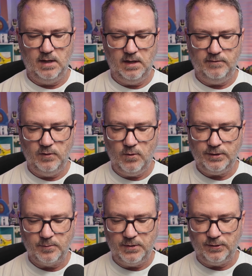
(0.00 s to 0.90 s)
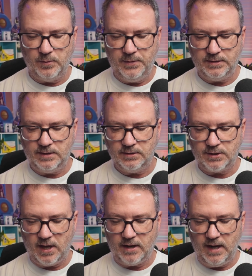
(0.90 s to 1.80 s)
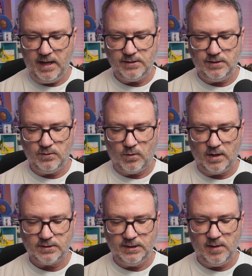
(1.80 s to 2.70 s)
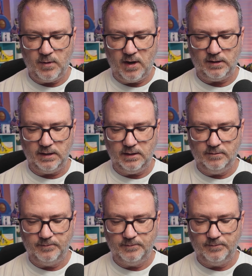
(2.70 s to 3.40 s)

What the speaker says: If you want to build a business, not an agent, watch Liam Otley.